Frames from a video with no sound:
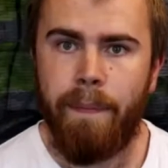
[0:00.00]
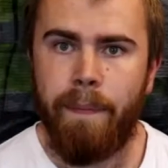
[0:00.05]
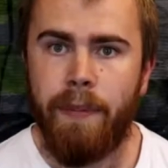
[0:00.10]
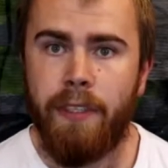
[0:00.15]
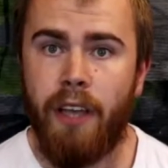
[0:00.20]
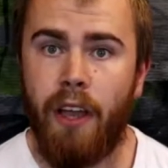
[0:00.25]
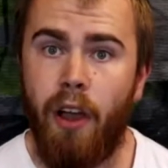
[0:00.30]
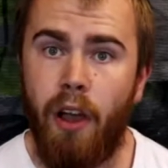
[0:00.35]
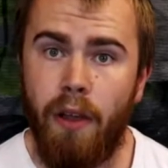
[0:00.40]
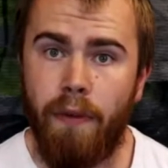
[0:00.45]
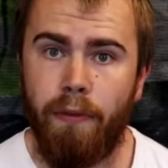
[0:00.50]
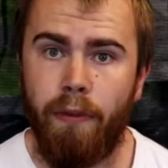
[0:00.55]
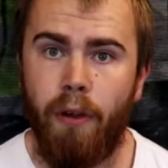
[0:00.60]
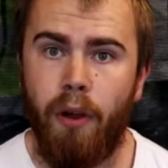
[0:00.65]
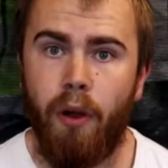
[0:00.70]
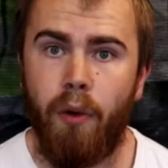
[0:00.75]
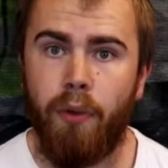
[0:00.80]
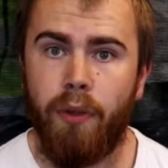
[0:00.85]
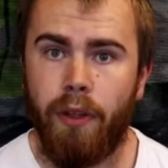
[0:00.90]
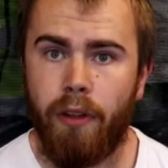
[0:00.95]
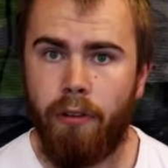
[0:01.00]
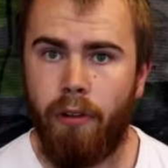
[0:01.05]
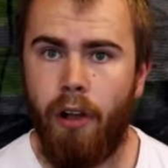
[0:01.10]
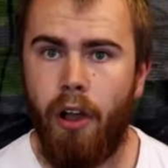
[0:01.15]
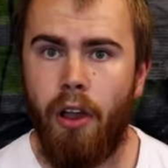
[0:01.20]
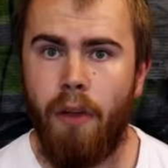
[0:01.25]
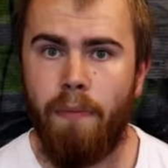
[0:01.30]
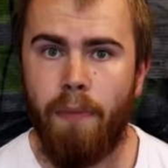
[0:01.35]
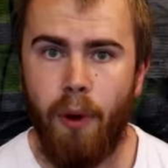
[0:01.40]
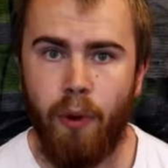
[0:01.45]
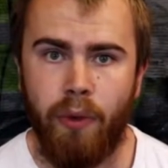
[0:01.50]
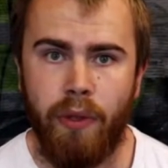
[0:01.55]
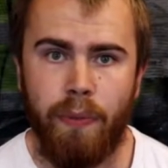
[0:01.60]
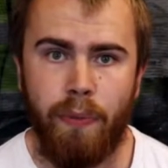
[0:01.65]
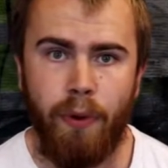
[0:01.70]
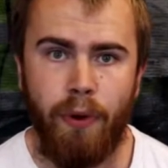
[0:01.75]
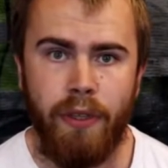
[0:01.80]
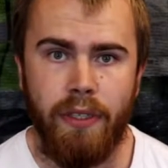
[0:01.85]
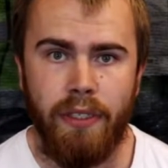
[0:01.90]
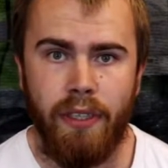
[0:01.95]
So overall, the chrome
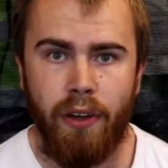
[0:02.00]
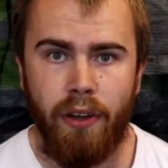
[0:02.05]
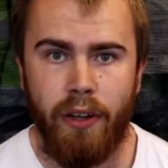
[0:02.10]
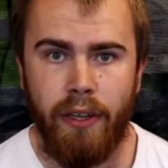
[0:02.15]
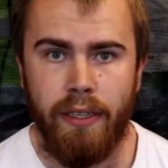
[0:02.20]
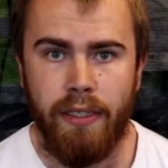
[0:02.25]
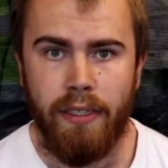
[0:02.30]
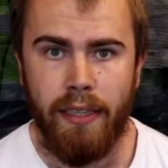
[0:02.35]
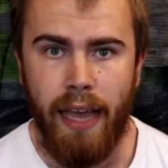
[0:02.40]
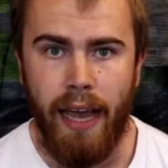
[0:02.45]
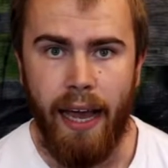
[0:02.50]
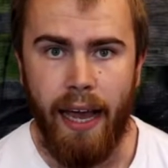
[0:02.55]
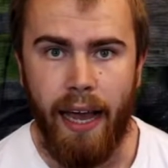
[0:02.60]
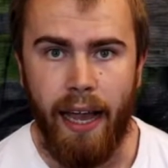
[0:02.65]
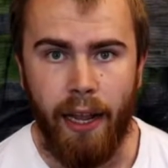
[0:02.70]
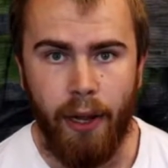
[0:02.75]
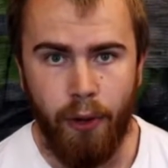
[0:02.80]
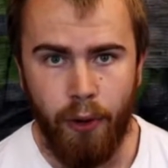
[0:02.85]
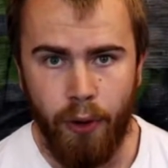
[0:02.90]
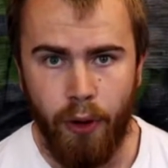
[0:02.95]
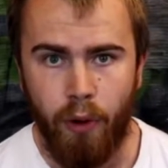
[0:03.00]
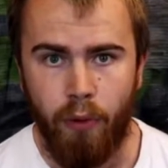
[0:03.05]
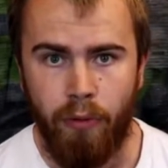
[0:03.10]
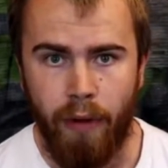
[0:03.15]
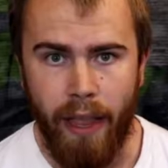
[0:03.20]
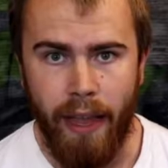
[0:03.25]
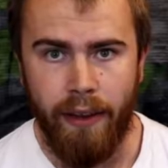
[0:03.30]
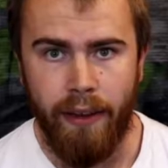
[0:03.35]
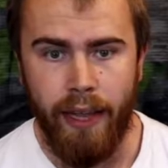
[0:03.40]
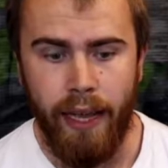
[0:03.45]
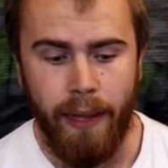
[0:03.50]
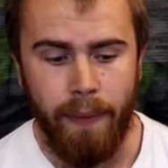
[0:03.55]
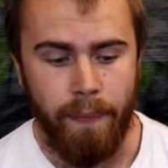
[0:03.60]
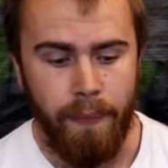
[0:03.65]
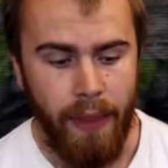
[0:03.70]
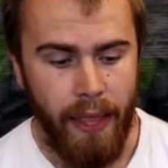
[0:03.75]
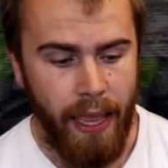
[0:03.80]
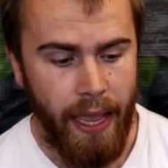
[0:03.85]
multi-point sockets are a good all-rounder.